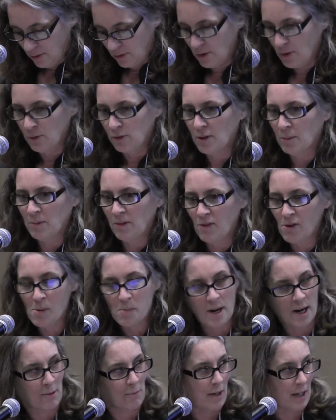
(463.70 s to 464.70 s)
So some of
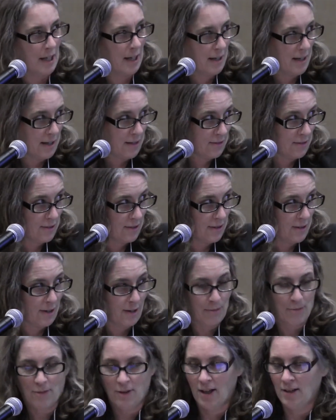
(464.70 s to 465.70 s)
you might recognize
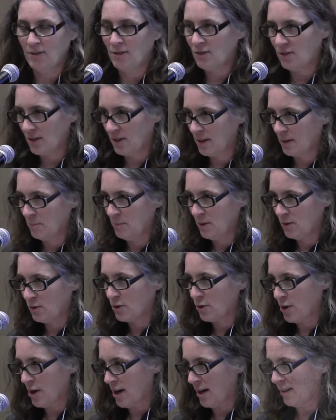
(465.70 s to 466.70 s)
our friends Mr.